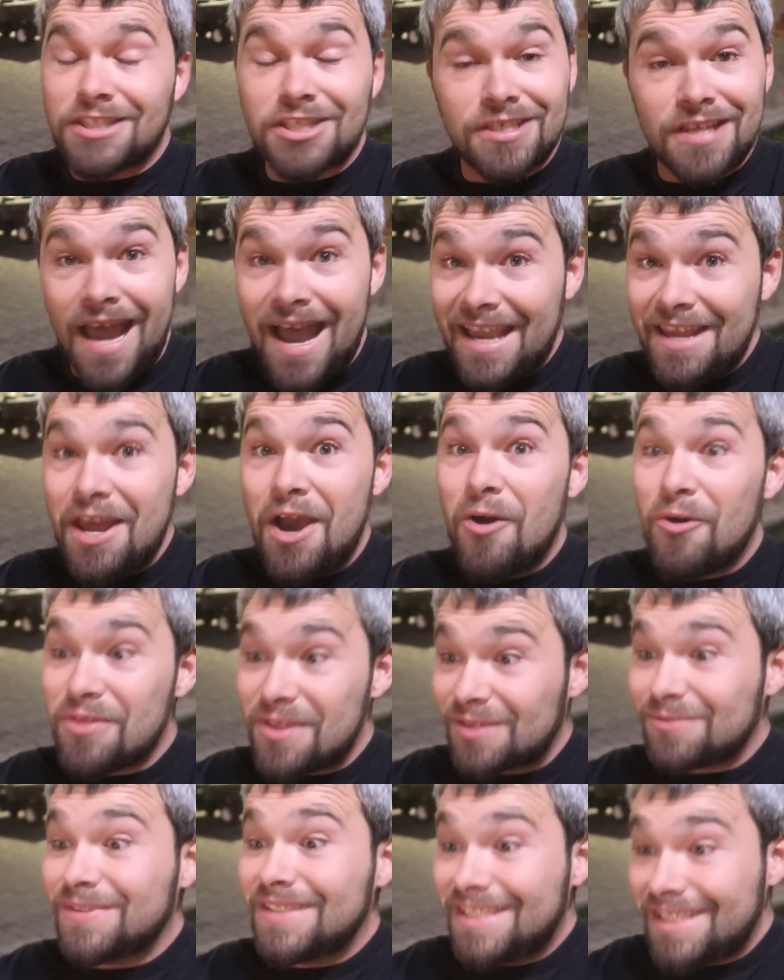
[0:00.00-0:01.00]
Dino.
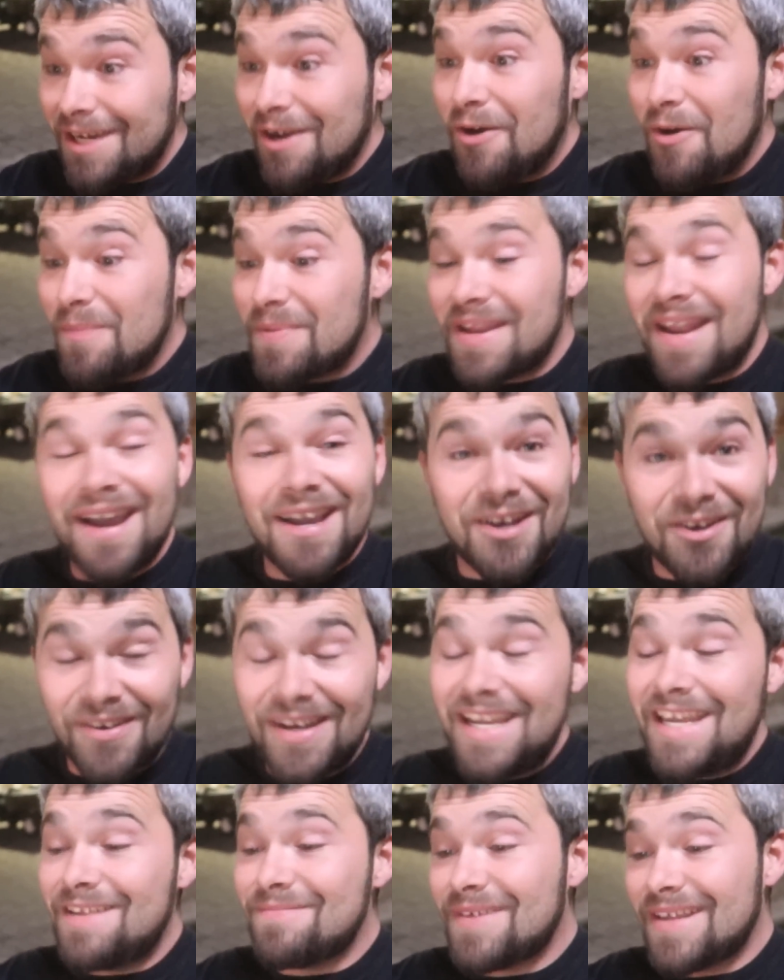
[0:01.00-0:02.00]
There we go, but not
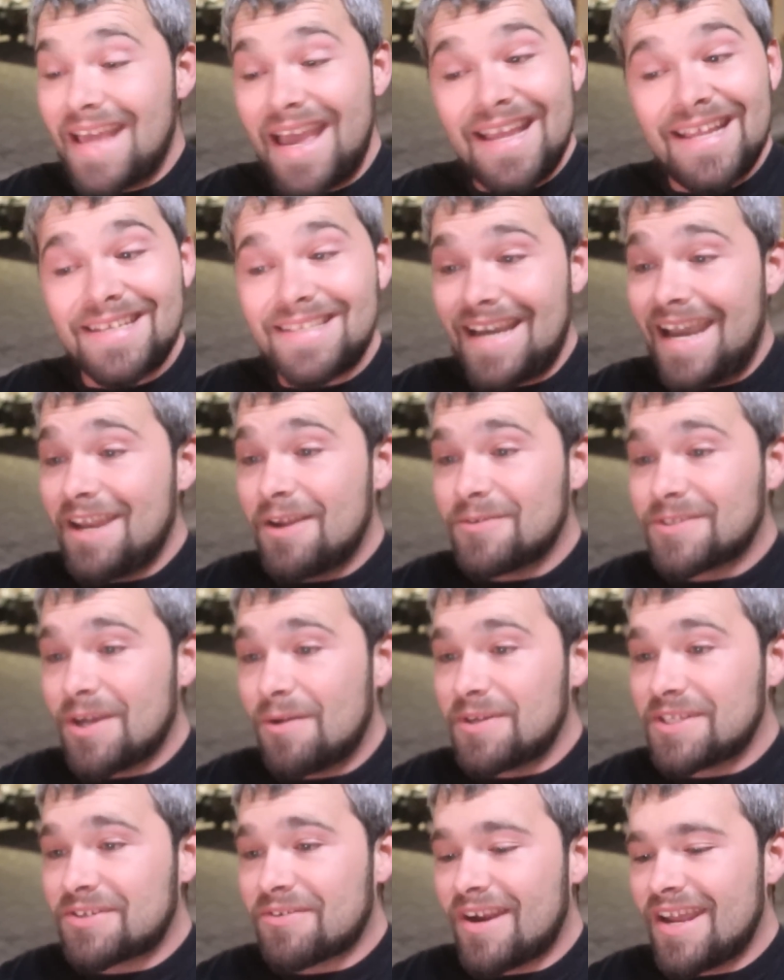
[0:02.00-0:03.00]
green. But hey, is
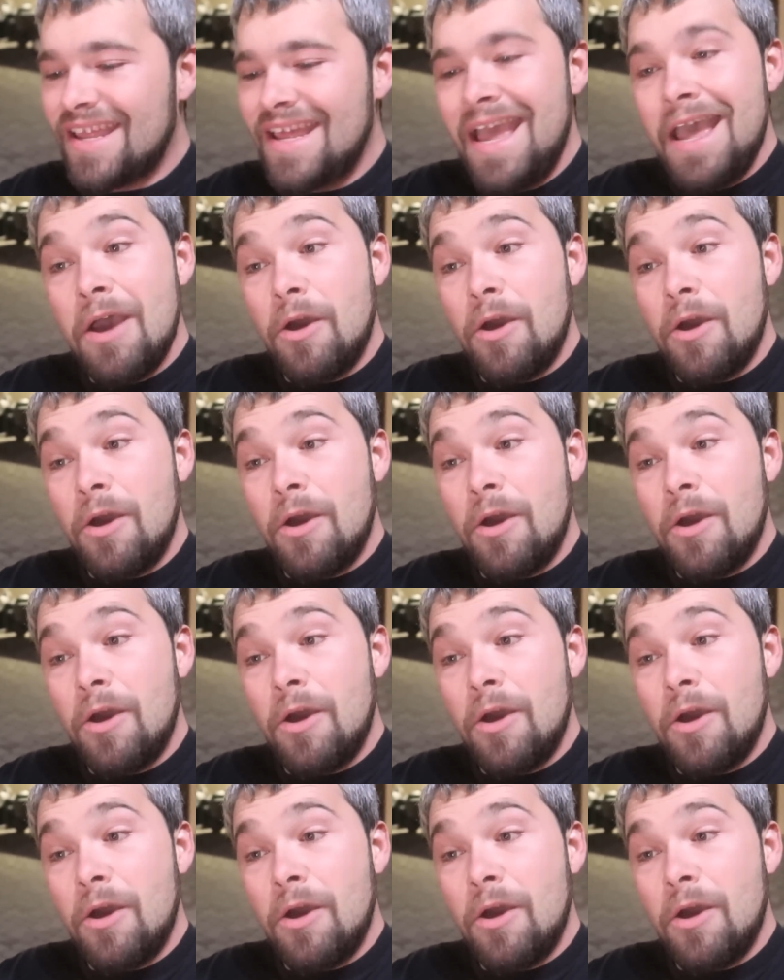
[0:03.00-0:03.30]
always great.